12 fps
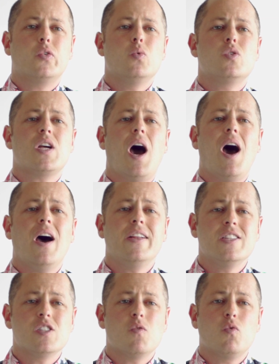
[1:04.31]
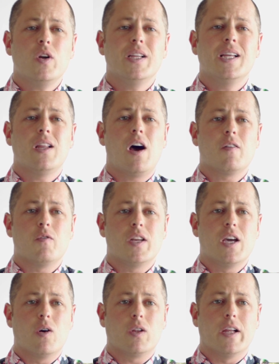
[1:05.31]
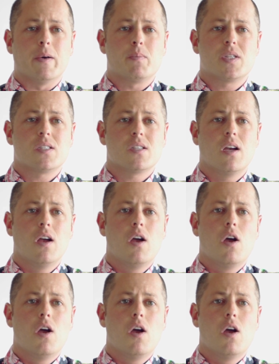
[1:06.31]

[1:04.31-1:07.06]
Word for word: through tons of really long video clips.